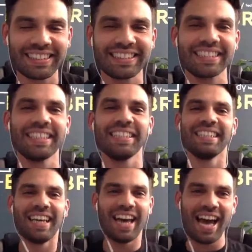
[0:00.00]

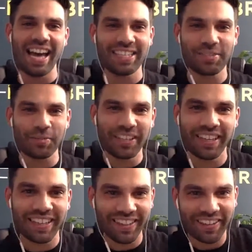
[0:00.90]
And we are
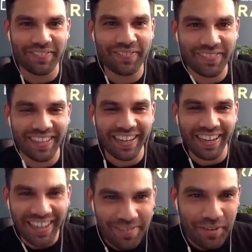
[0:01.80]
live. Hi,
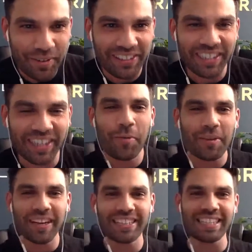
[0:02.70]
everyone. I hope you
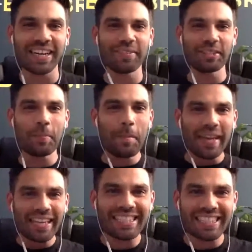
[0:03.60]
guys are having an
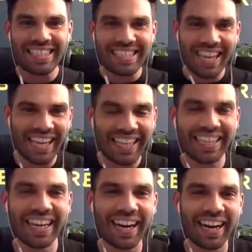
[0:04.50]
amazing
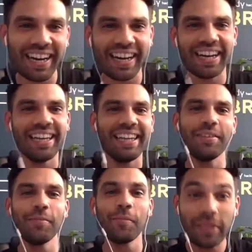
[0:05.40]
day. I
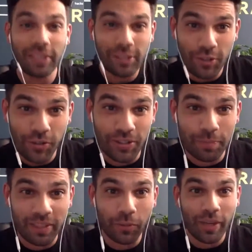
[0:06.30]
missed you. It's
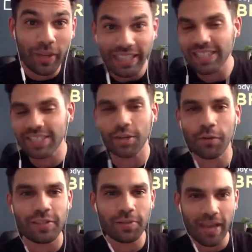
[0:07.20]
been a weekend, so
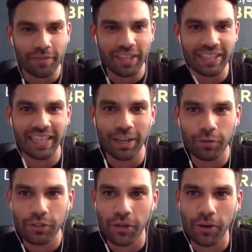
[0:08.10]
obviously we haven't had the
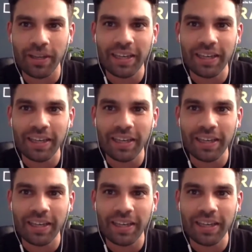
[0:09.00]
health show.